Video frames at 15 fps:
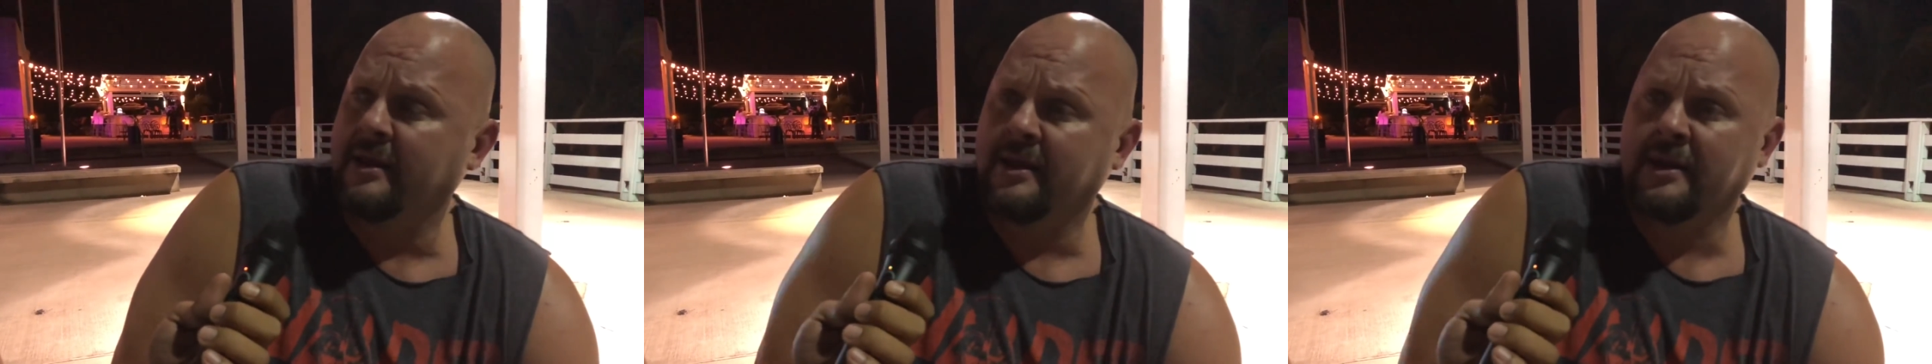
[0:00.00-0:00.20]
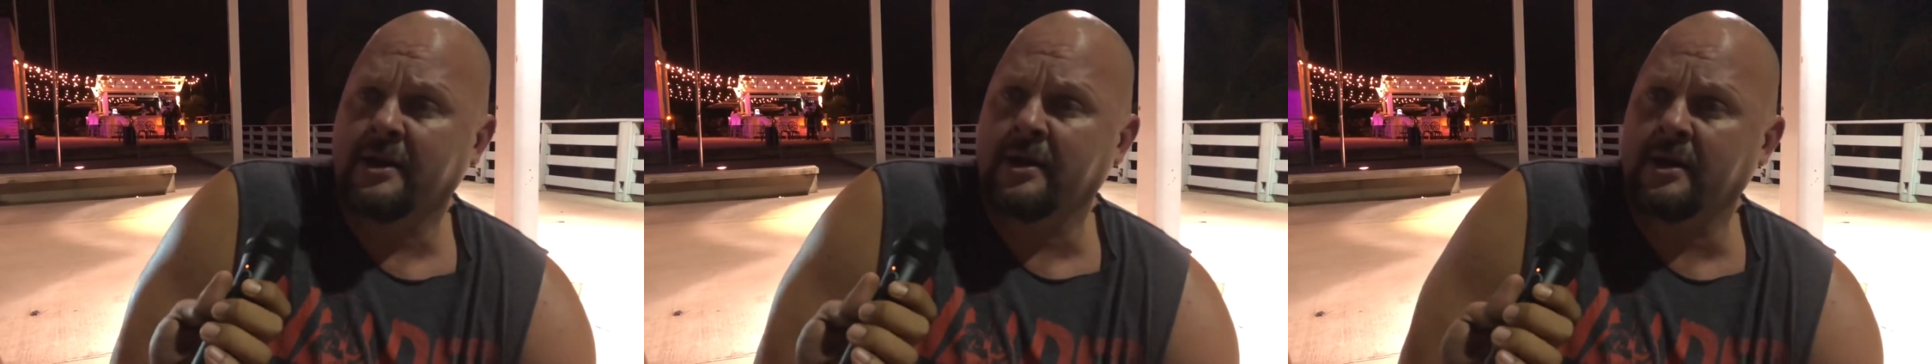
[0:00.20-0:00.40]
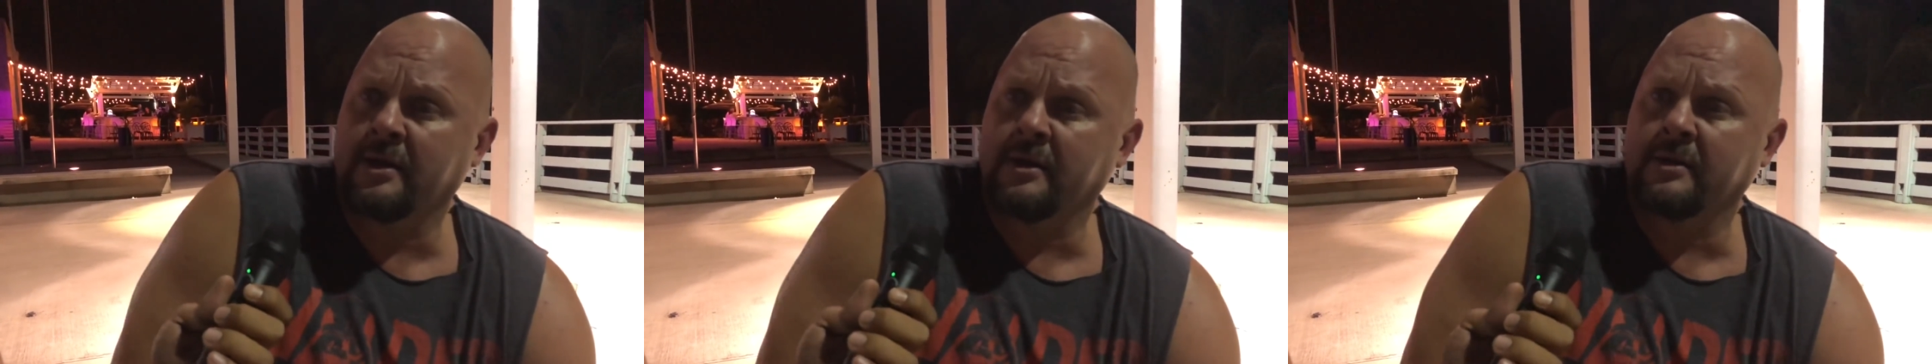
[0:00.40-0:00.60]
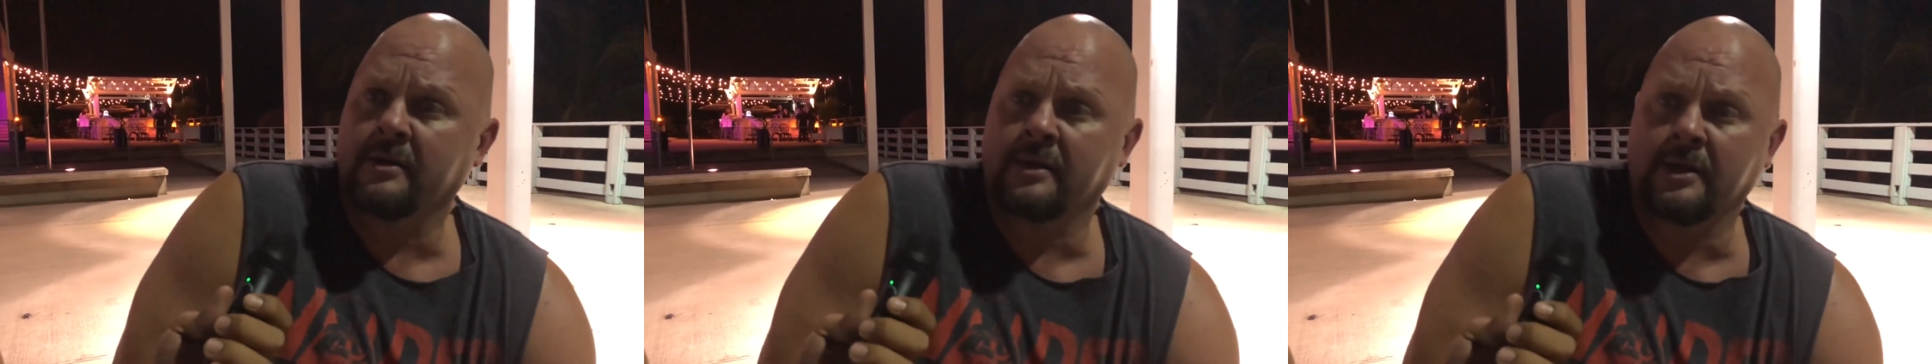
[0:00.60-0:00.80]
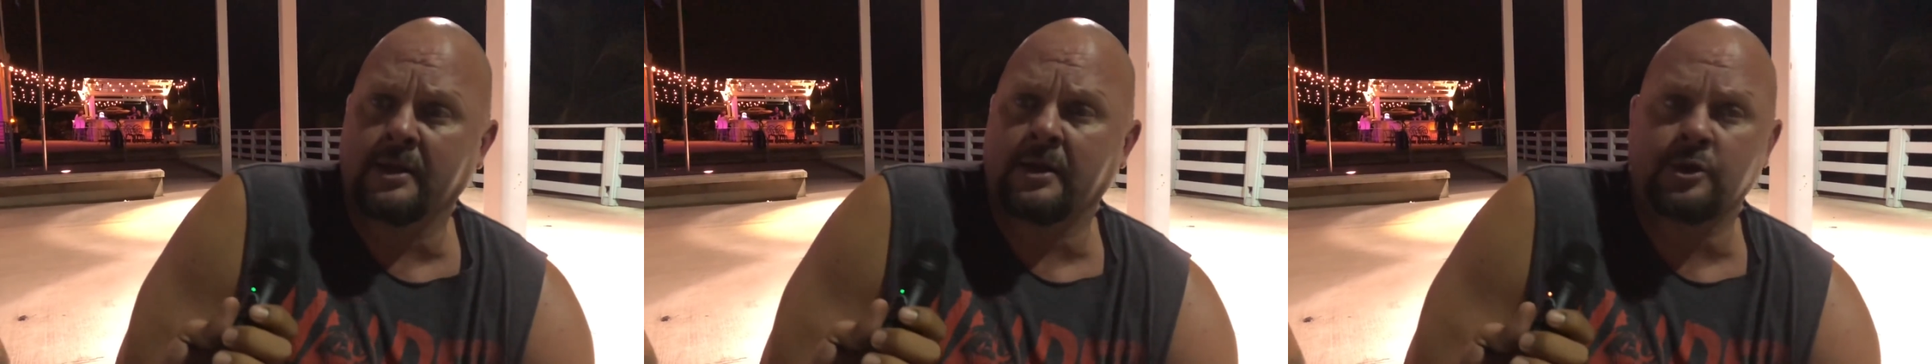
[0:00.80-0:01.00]

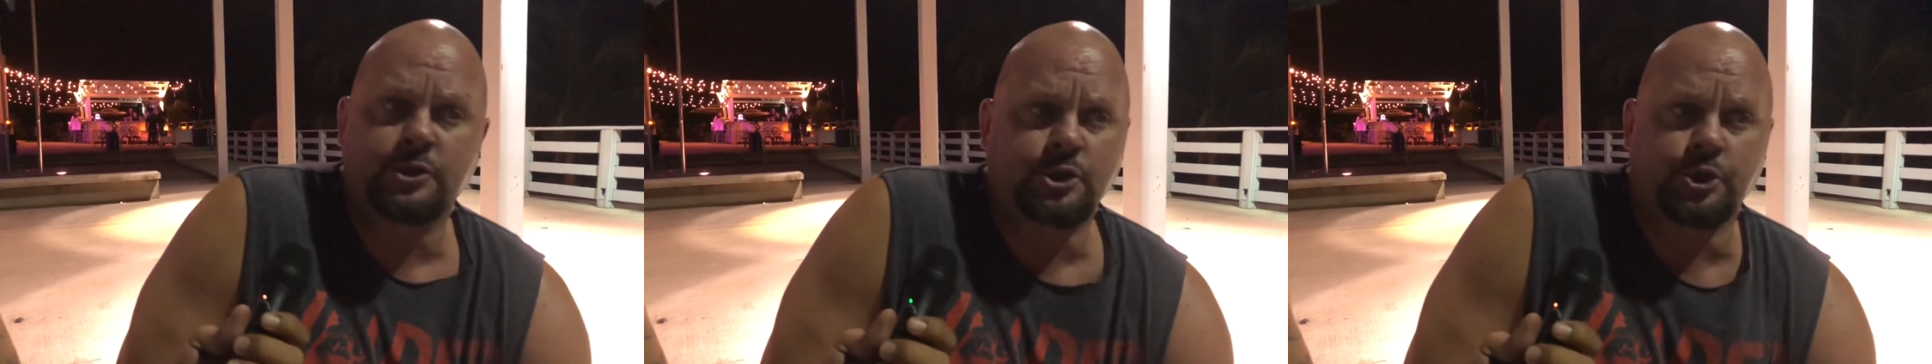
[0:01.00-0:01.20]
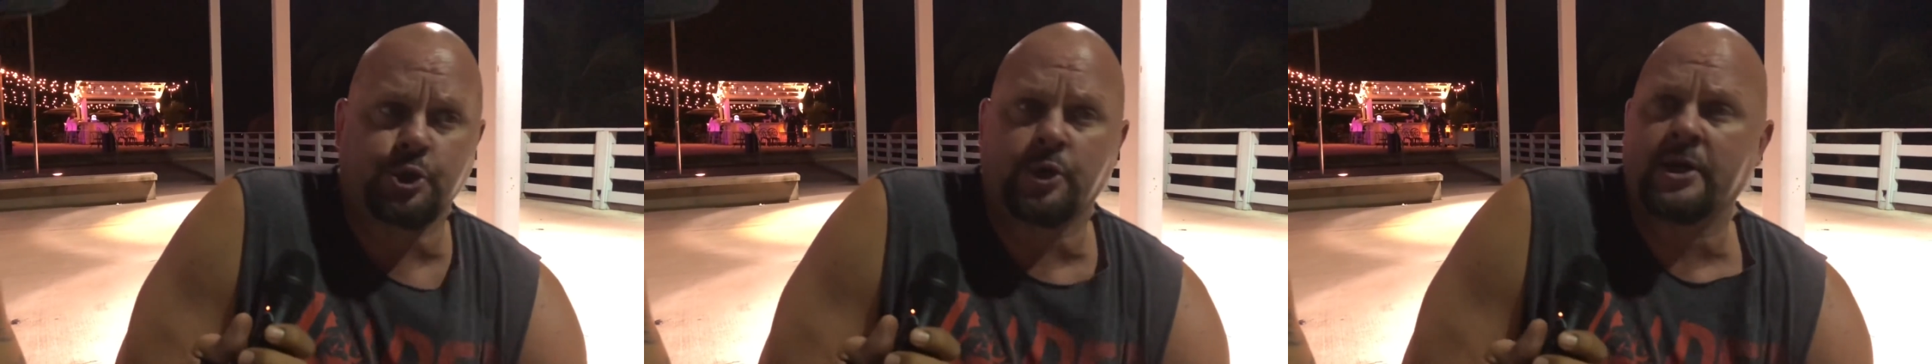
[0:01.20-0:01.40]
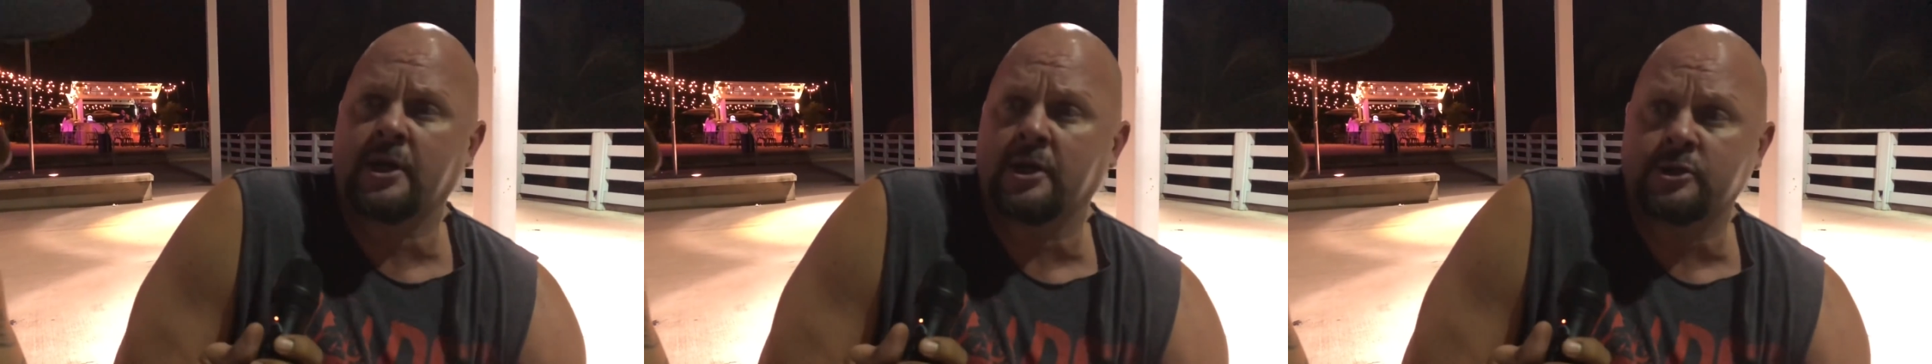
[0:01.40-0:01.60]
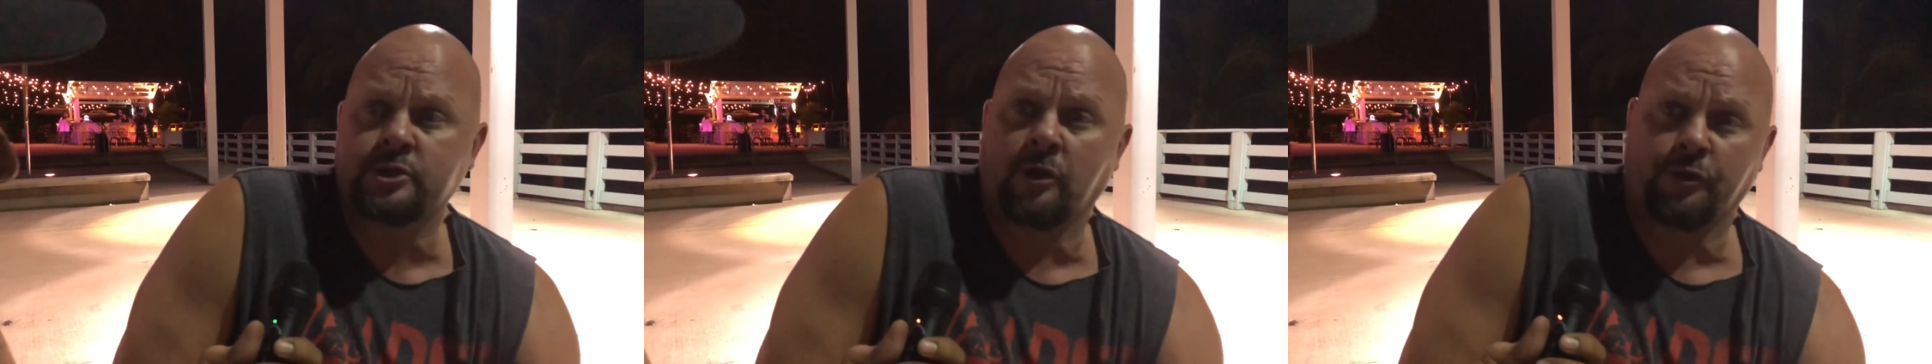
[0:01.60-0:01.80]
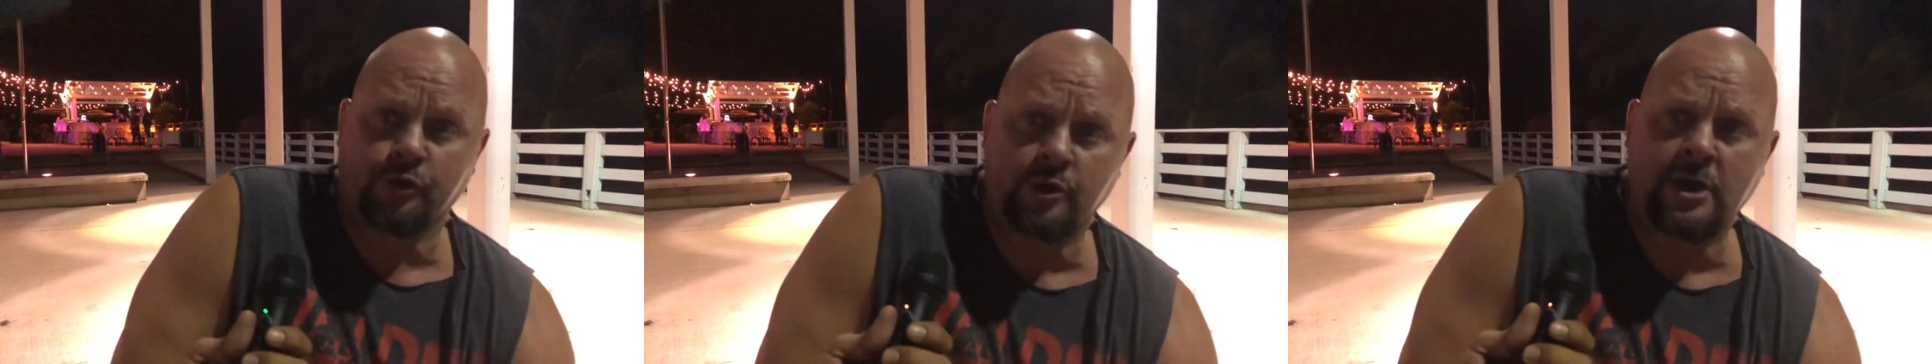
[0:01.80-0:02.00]
Here's a
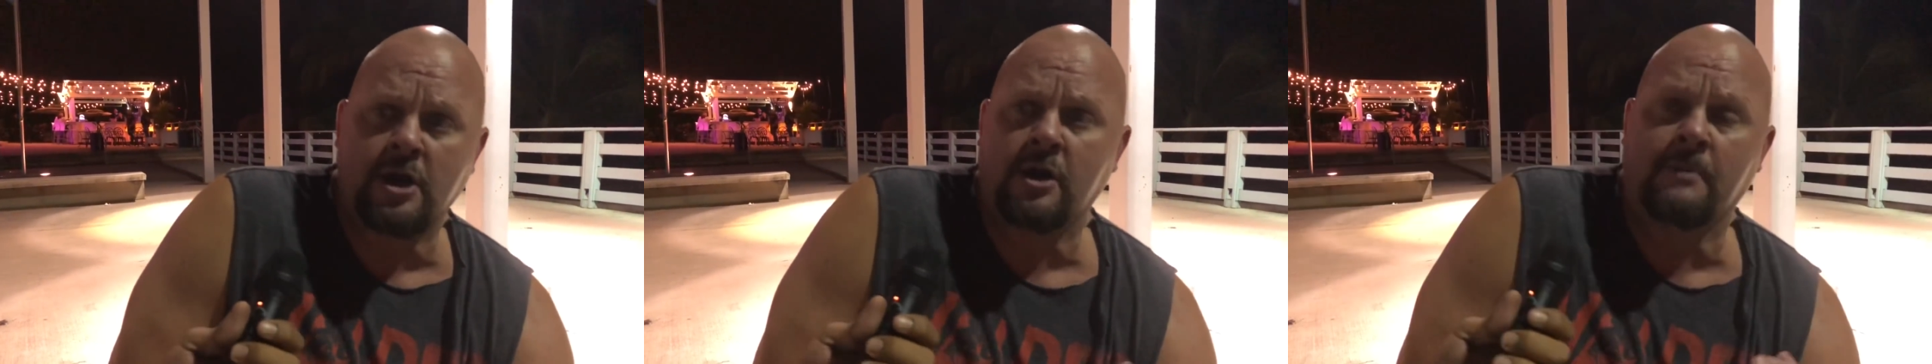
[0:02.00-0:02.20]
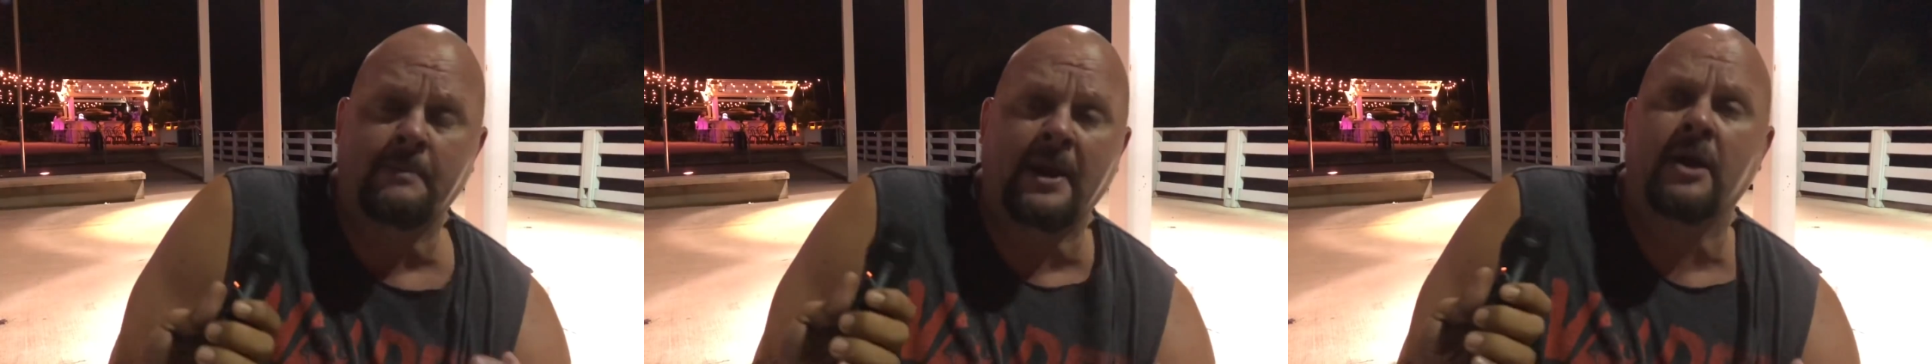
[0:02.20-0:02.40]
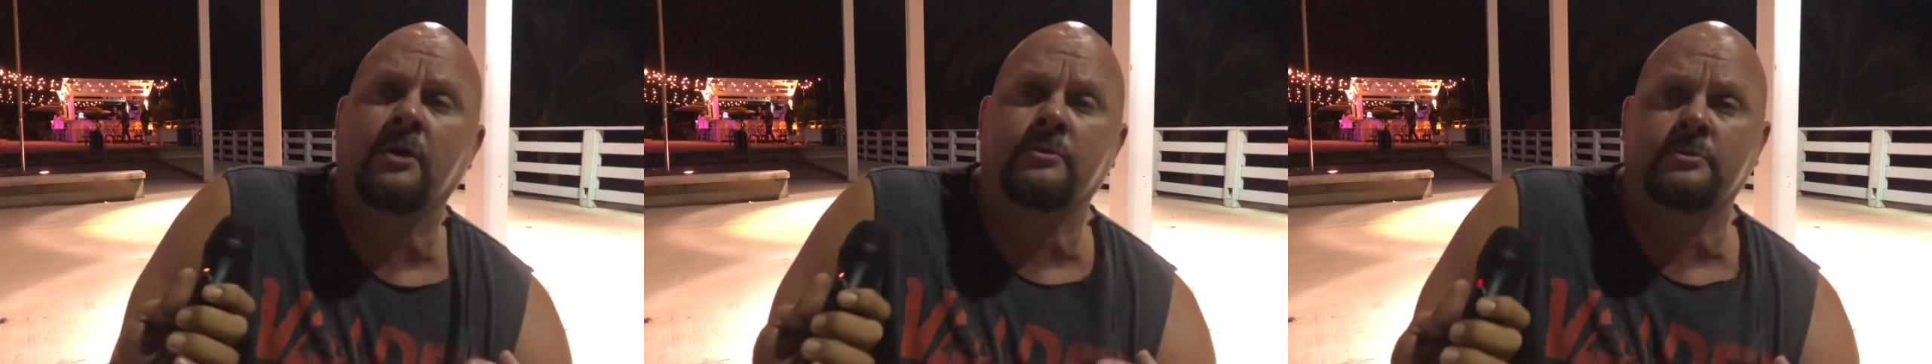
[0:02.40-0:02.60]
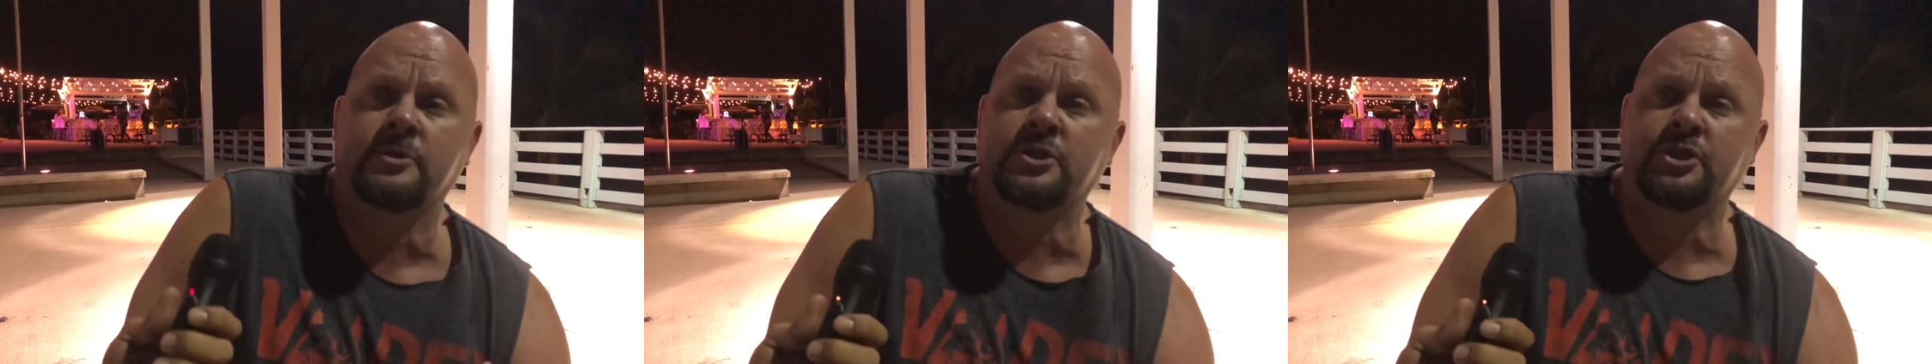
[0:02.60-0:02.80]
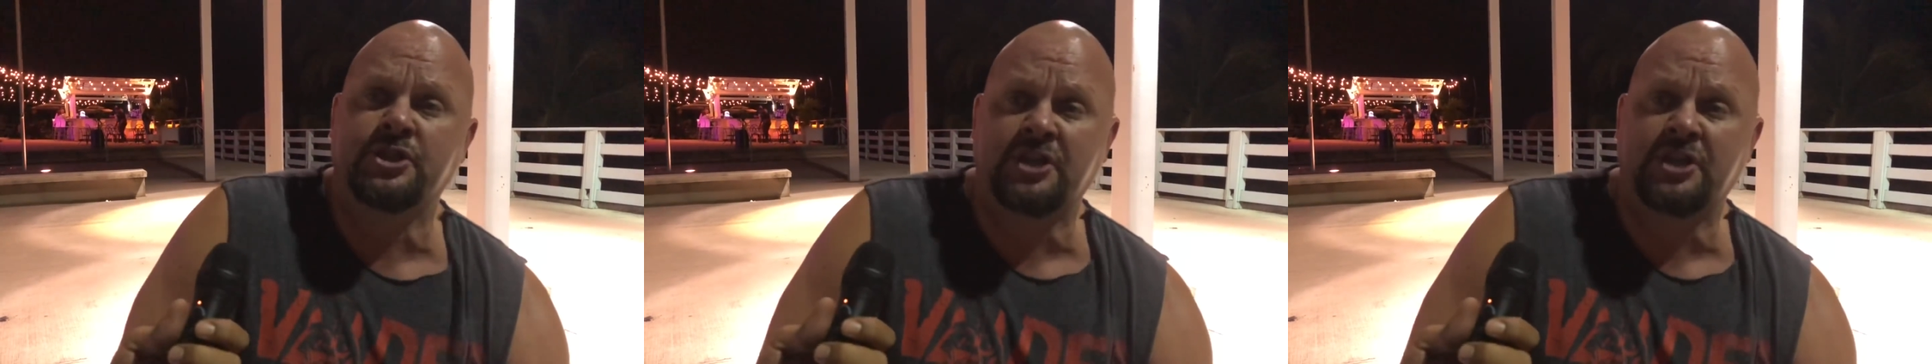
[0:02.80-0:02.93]
300-pound